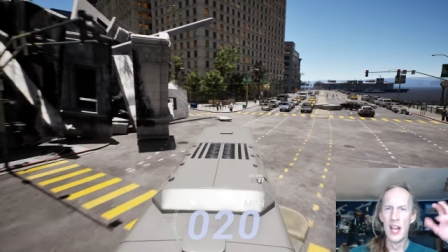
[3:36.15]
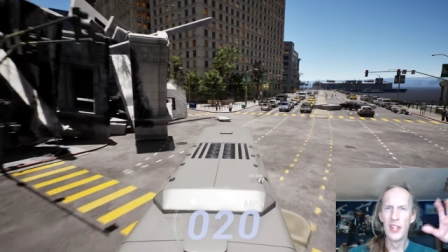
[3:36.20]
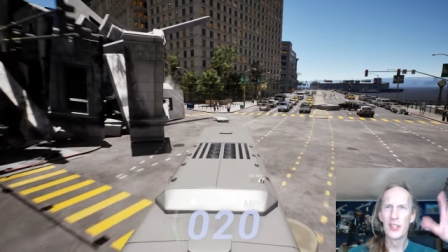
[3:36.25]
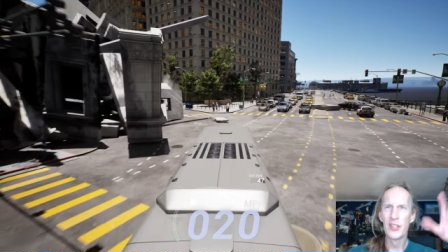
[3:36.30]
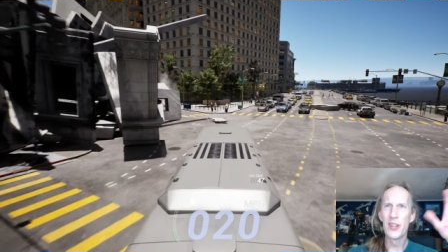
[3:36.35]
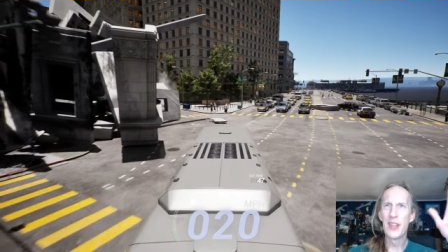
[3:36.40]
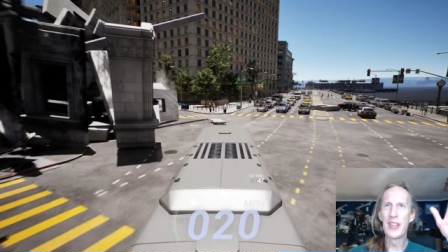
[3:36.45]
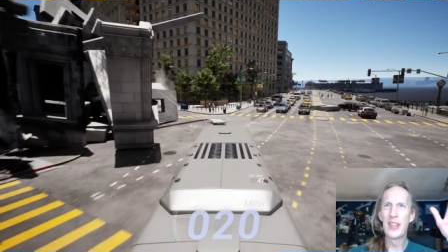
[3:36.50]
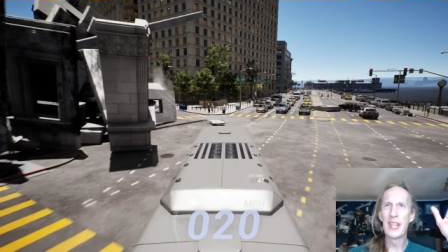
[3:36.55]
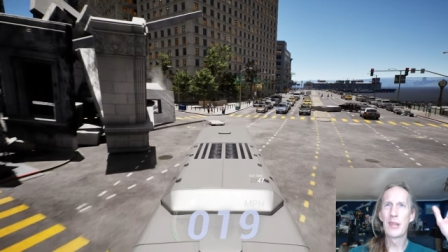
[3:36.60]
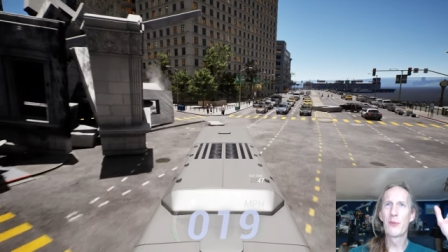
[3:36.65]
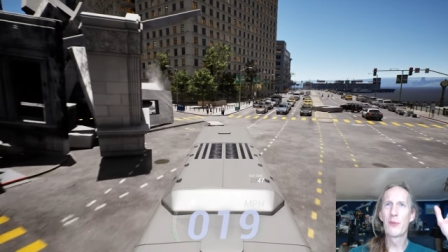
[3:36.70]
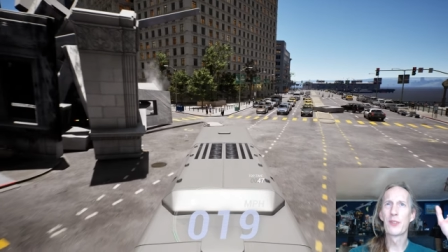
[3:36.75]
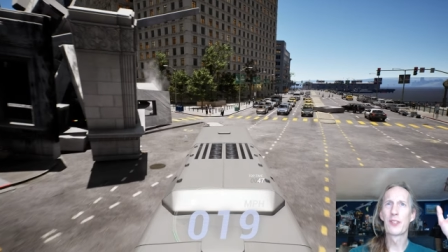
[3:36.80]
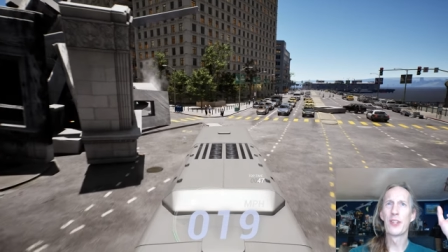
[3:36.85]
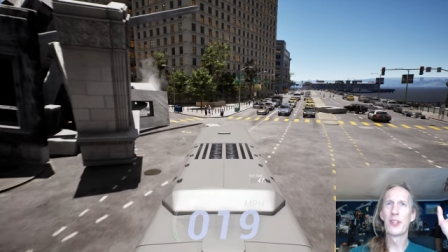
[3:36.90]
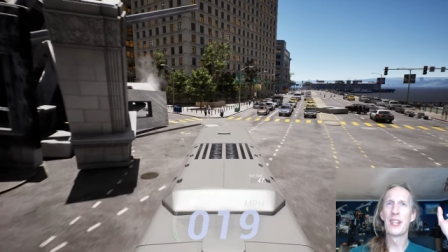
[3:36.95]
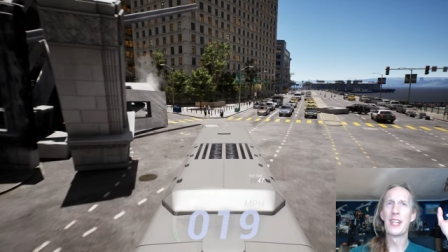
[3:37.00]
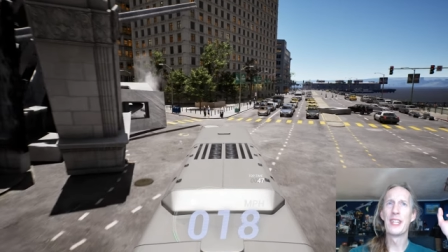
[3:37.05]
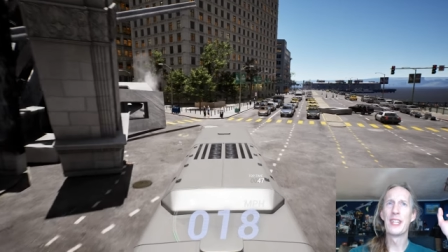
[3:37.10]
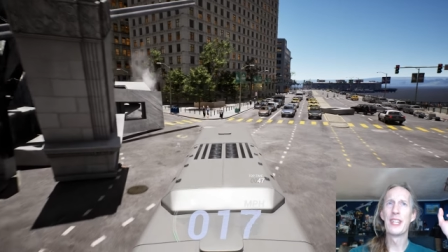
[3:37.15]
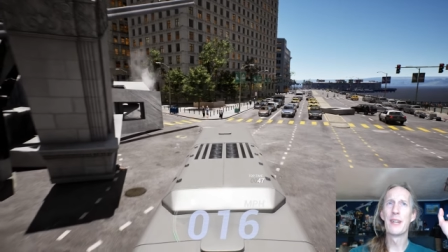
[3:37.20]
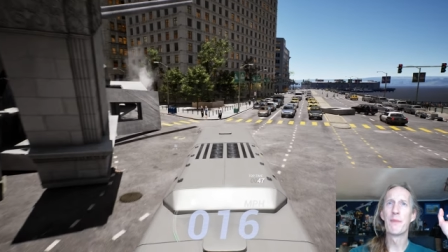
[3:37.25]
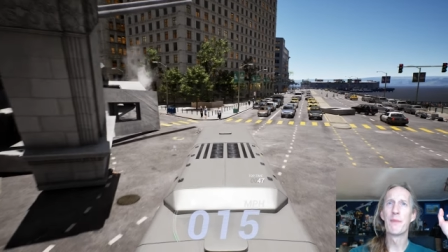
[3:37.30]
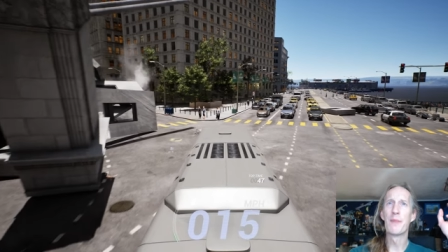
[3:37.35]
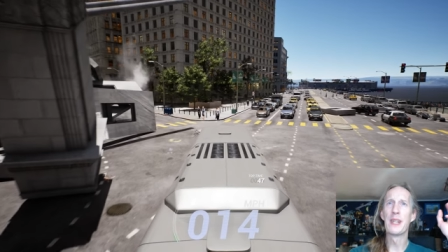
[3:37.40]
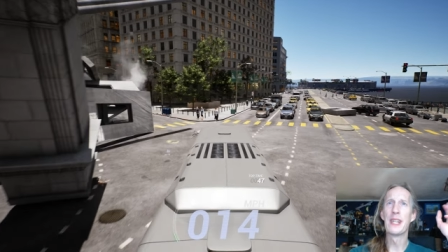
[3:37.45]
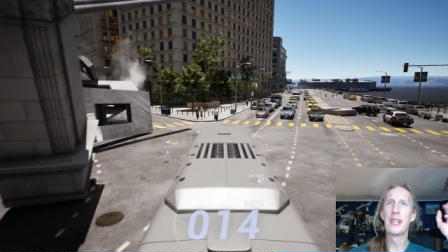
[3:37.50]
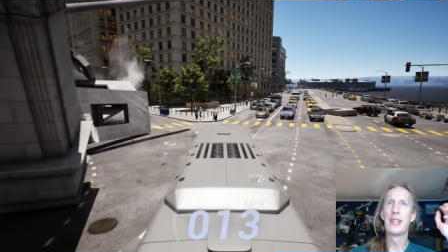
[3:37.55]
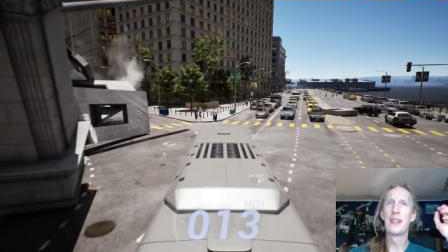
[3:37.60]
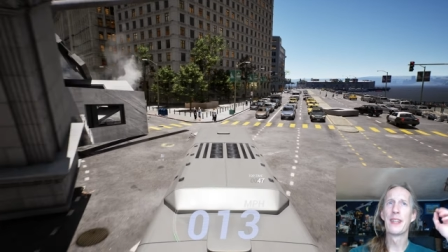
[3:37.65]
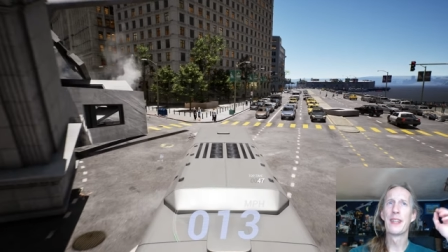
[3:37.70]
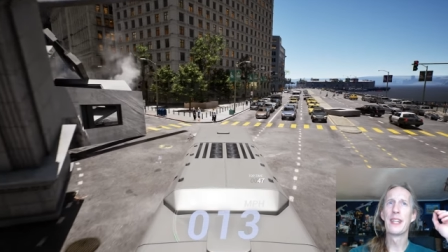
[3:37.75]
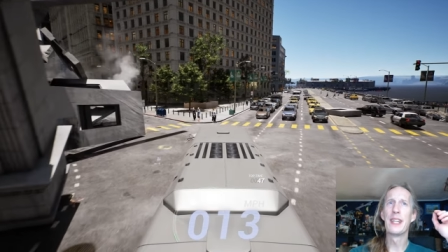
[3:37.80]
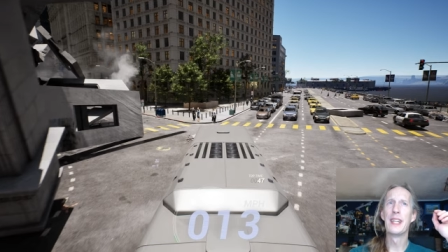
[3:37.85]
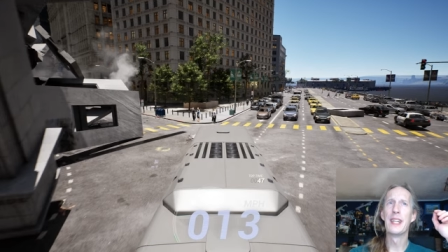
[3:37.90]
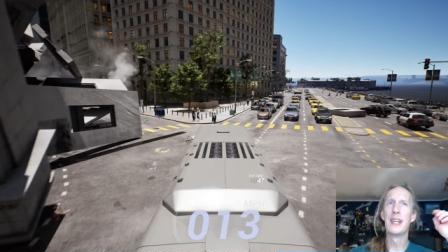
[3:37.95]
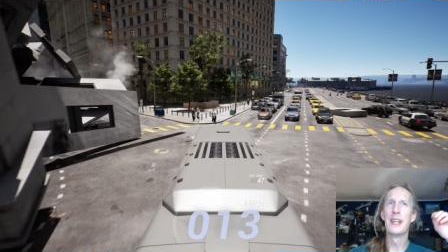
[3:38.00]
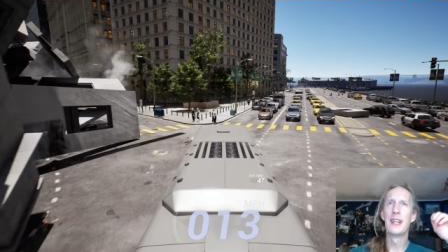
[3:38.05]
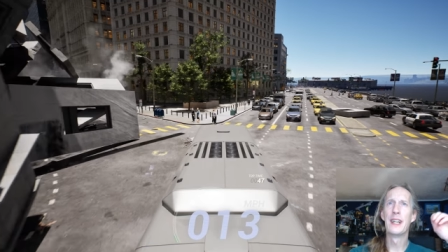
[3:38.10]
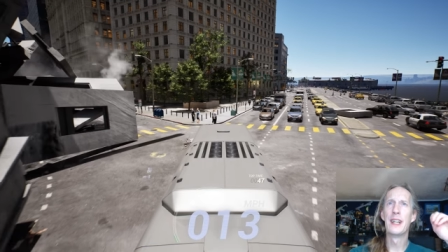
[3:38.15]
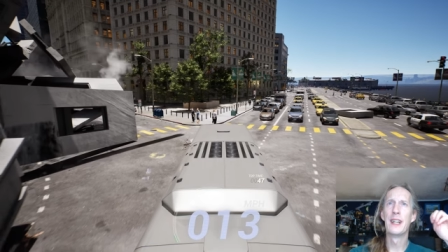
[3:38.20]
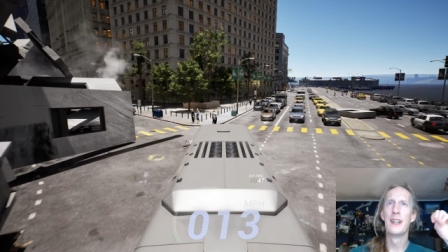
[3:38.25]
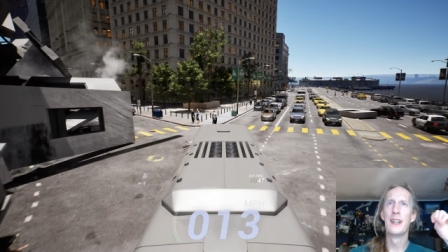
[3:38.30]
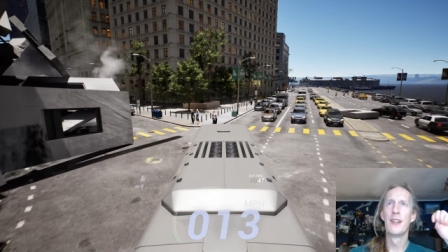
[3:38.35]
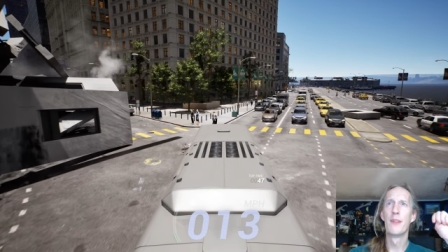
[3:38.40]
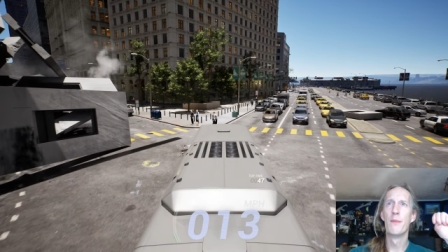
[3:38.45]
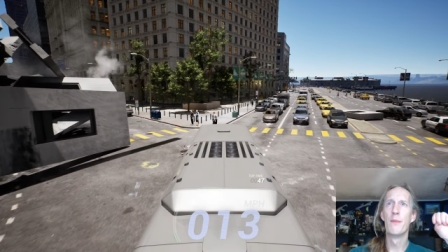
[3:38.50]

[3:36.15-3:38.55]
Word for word: So I think what's going to end up being the uh,